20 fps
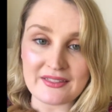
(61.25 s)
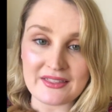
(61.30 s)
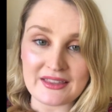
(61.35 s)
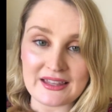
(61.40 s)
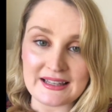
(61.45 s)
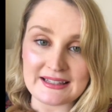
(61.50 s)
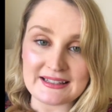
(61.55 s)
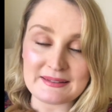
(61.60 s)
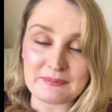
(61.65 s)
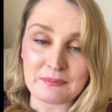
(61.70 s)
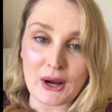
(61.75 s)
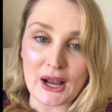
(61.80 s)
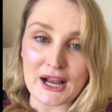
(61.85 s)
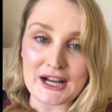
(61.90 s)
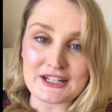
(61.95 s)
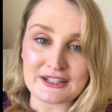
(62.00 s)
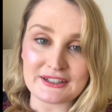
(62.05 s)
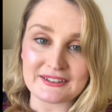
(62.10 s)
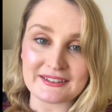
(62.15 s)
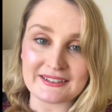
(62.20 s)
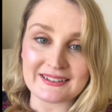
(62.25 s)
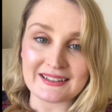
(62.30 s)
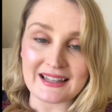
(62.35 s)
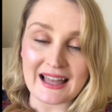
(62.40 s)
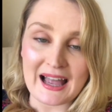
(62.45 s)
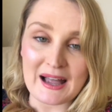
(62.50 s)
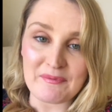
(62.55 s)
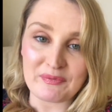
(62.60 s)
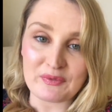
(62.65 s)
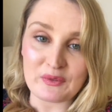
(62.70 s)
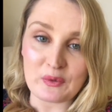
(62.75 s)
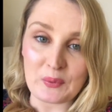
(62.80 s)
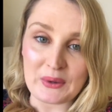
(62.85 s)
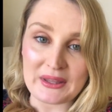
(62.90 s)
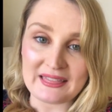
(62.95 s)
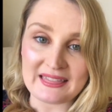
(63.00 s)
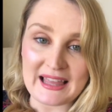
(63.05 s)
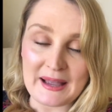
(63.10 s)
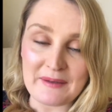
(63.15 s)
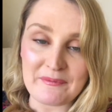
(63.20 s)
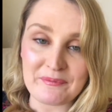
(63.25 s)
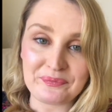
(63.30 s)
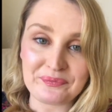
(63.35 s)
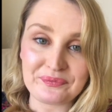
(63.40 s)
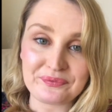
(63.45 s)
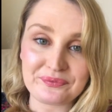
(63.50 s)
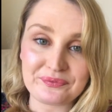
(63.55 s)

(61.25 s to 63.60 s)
these practicals with them.